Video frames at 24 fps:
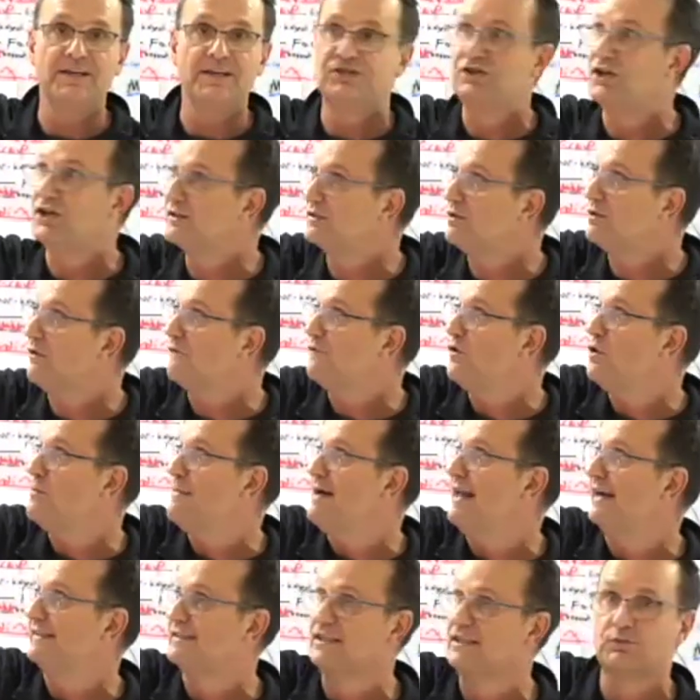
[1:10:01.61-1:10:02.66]
in just a few
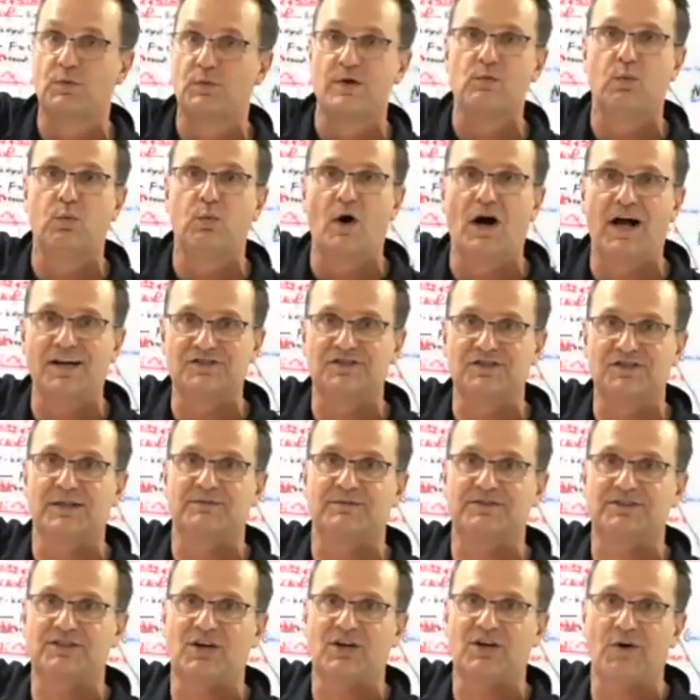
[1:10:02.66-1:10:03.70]
minutes, as we watch them
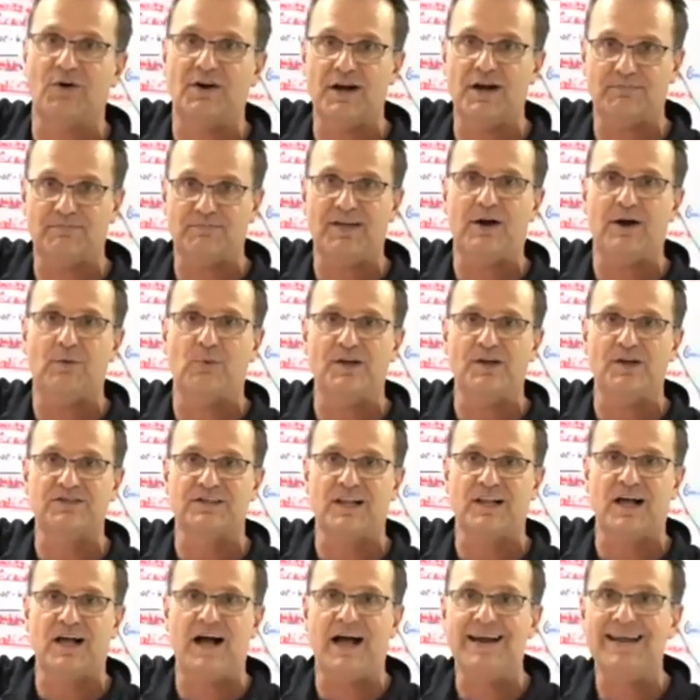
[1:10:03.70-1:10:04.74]
scurry up that ridge
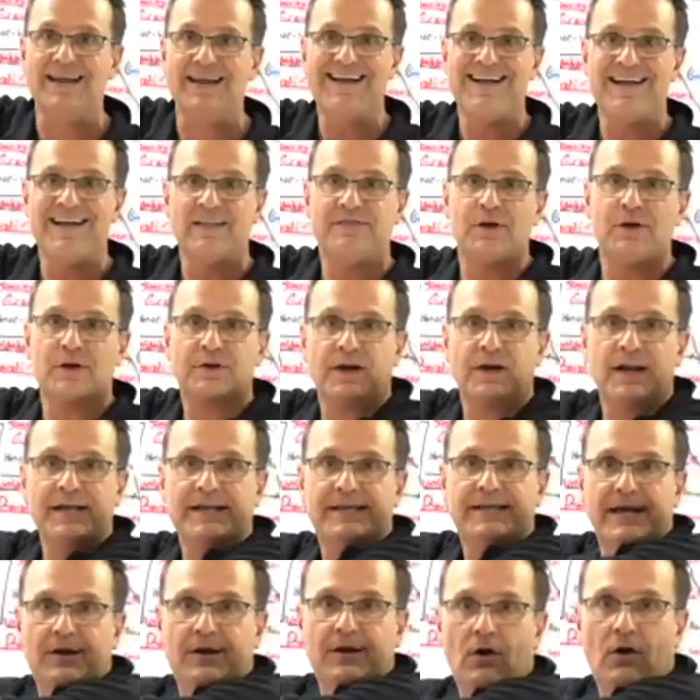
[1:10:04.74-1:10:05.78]
line, they're going to
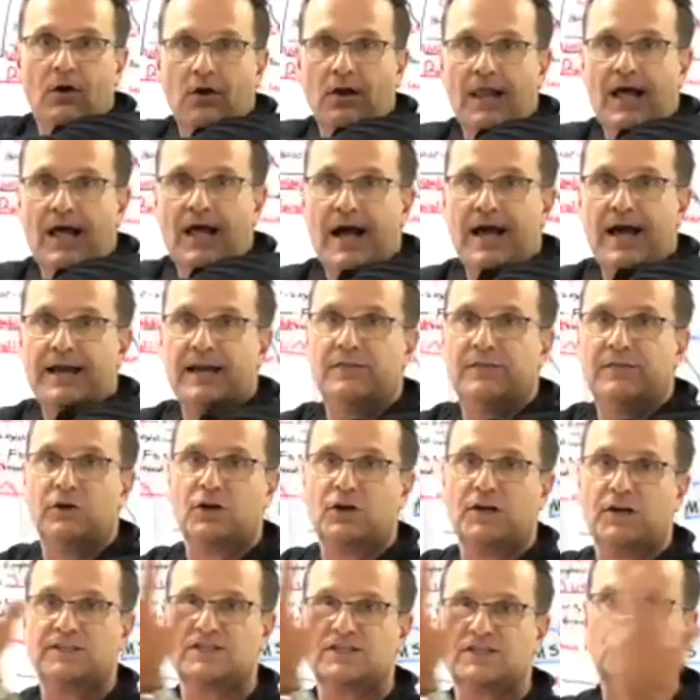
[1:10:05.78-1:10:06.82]
get online and they're
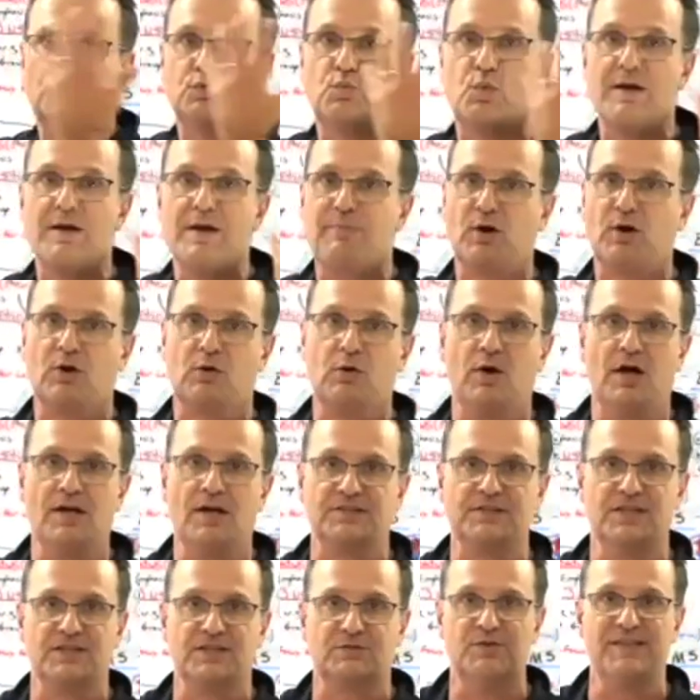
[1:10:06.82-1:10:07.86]
going to sweep
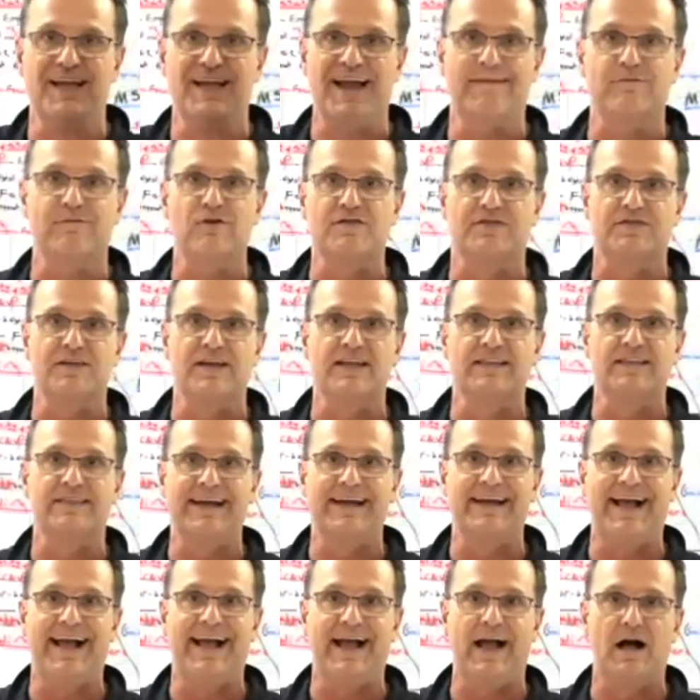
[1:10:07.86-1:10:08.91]
across us with everything
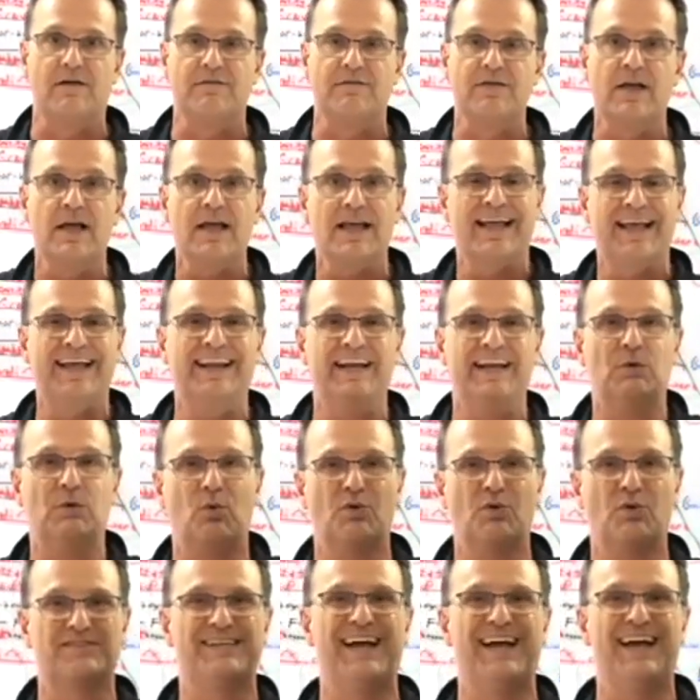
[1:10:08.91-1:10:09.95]
they have. And it
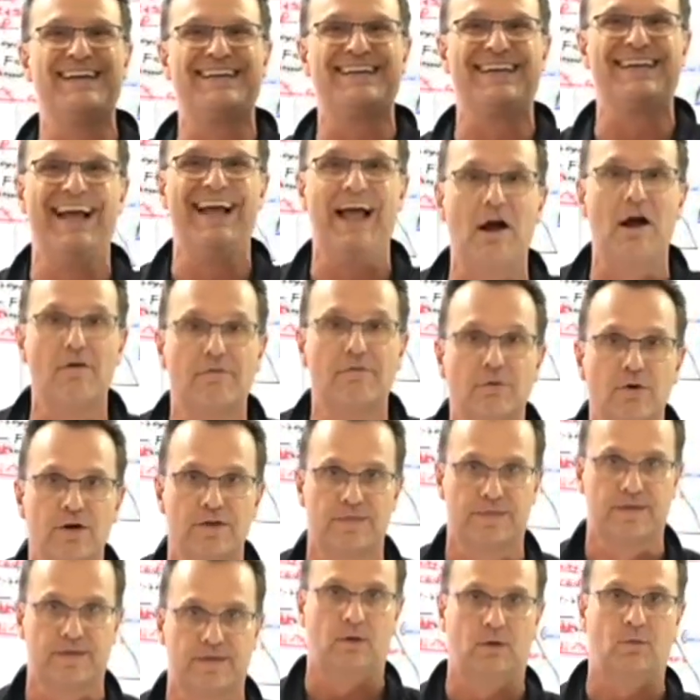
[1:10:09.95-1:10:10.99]
will take
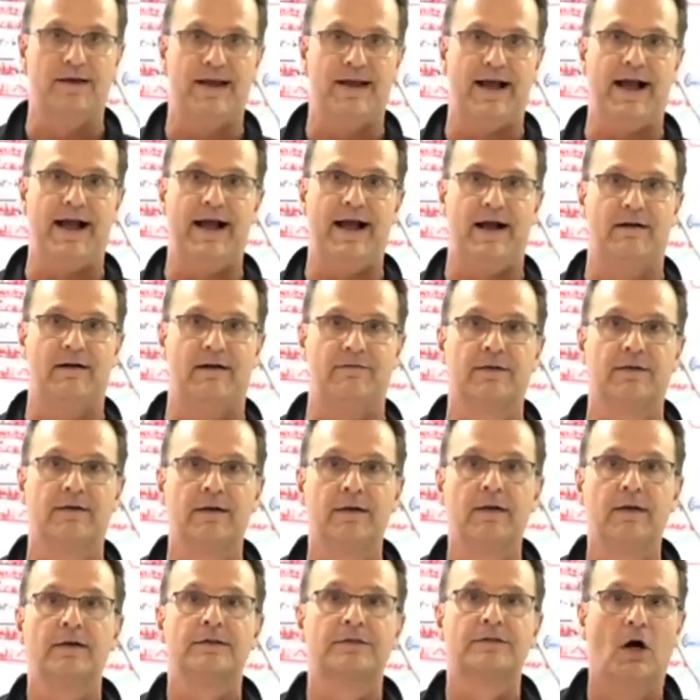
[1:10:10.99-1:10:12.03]
everything we have
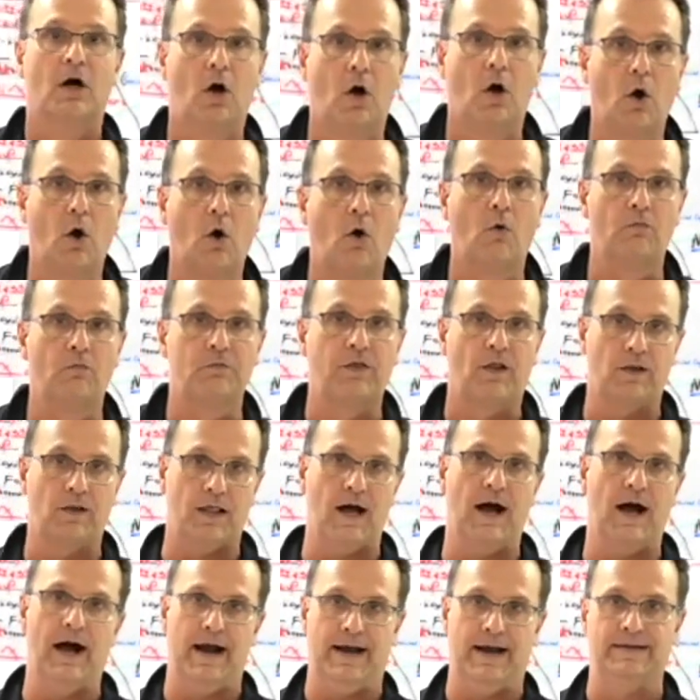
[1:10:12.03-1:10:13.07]
to hold the
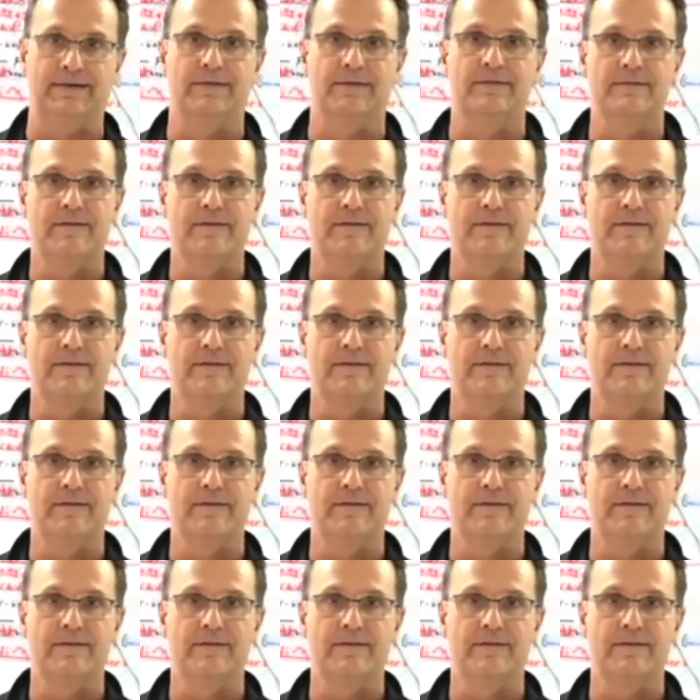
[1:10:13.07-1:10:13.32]
line.